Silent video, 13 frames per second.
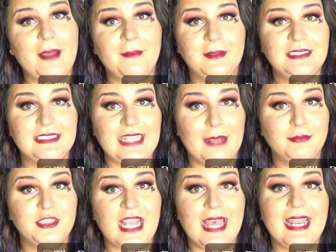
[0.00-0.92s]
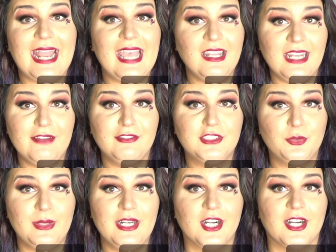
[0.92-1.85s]
I'm on Snapchat, and I have a
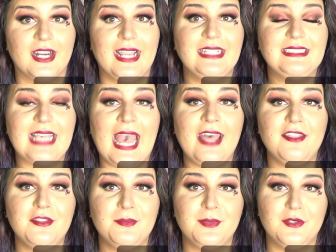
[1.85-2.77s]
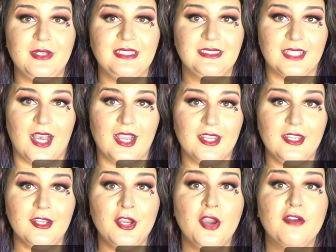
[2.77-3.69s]
Twitter. It's at The Beauty
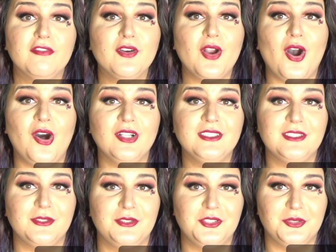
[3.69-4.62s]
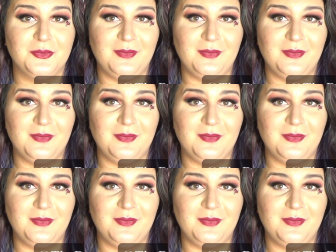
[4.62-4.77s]
Saga. For all social